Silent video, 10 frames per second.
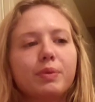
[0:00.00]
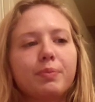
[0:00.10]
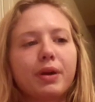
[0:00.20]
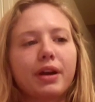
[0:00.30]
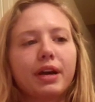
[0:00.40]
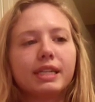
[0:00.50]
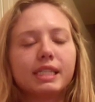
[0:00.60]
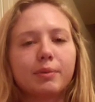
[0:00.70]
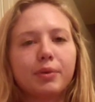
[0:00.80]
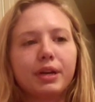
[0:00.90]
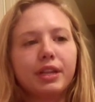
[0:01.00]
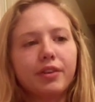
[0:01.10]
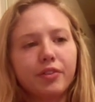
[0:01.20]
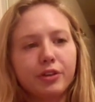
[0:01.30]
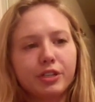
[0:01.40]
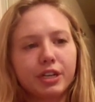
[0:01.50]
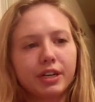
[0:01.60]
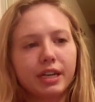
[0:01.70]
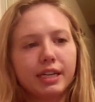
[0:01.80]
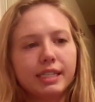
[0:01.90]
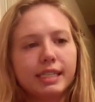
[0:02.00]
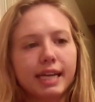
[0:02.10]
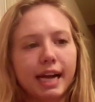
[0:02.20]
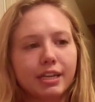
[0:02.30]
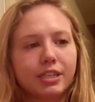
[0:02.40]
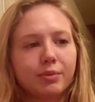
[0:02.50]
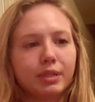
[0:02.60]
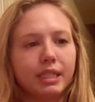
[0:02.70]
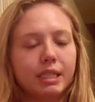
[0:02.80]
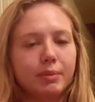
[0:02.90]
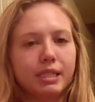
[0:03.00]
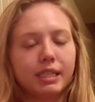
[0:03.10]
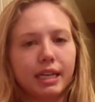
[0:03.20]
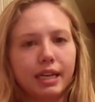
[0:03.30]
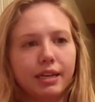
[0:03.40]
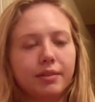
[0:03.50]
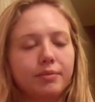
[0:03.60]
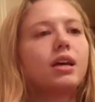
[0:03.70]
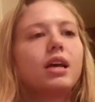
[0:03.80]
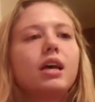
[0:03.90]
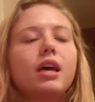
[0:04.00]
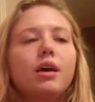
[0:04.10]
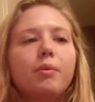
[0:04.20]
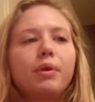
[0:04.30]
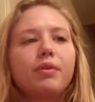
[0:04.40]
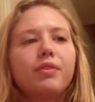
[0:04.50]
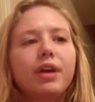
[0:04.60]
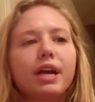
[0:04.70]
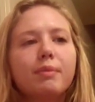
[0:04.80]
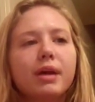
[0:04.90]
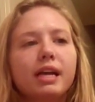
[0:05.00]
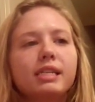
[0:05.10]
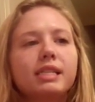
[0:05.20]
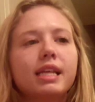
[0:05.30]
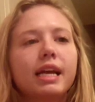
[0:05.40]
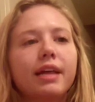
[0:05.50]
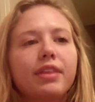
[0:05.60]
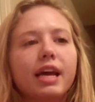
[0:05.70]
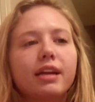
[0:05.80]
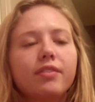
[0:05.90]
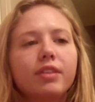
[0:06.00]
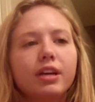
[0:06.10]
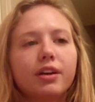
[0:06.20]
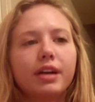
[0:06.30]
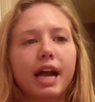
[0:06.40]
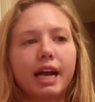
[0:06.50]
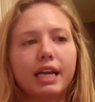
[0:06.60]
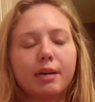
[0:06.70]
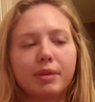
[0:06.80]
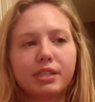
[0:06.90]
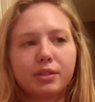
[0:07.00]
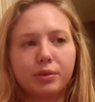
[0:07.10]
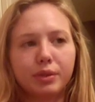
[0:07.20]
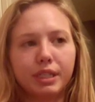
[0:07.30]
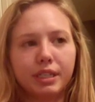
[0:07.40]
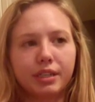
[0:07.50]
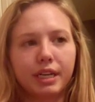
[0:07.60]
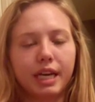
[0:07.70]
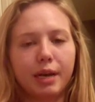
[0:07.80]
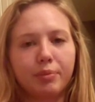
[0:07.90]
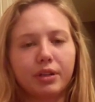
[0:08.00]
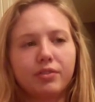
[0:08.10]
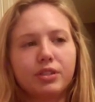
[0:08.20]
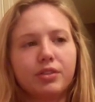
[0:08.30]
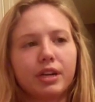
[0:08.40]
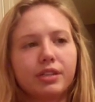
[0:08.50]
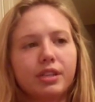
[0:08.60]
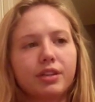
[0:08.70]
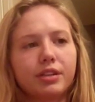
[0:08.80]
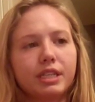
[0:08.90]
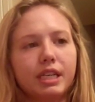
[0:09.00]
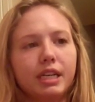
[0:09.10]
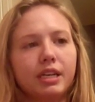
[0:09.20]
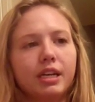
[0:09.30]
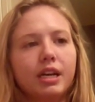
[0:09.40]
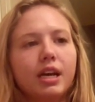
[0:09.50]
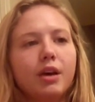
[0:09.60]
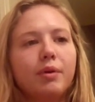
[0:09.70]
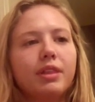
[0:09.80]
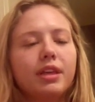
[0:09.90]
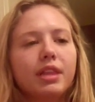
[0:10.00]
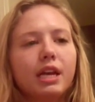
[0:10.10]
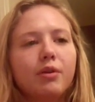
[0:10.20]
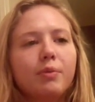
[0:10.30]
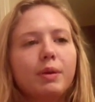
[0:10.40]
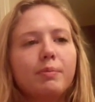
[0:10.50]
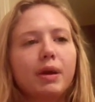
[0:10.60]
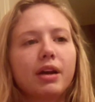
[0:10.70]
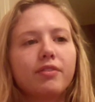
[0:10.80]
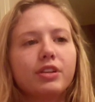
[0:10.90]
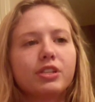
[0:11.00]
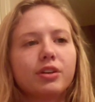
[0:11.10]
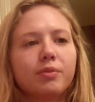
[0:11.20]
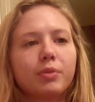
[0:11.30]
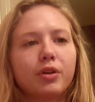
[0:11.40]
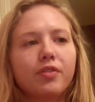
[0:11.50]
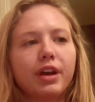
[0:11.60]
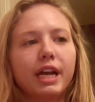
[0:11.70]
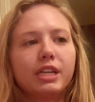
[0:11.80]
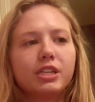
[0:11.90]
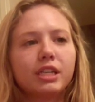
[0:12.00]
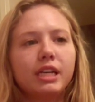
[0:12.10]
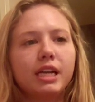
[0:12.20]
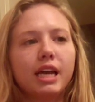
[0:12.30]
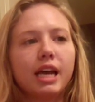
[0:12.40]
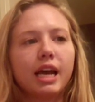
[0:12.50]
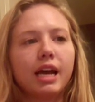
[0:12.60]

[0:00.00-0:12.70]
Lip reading: Sweetbriar at some point in the future, instant action will need to be delayed. We would recommend that at the end of the current academic school year in April of 2013, we think that it would be beneficial both financially